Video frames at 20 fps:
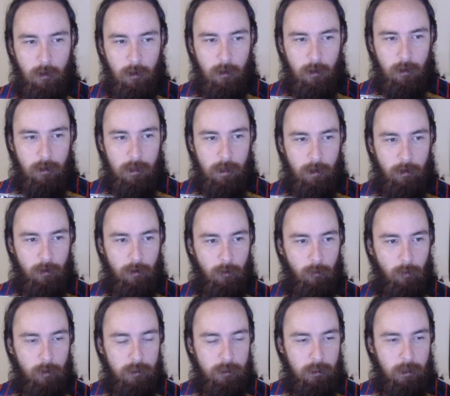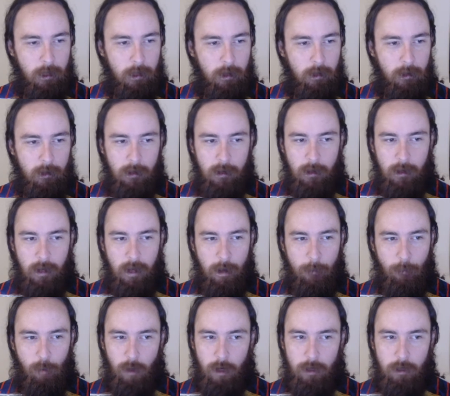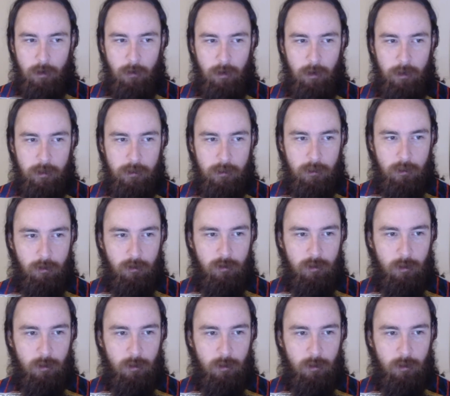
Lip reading: Now, once again, I'm pretty new to this too,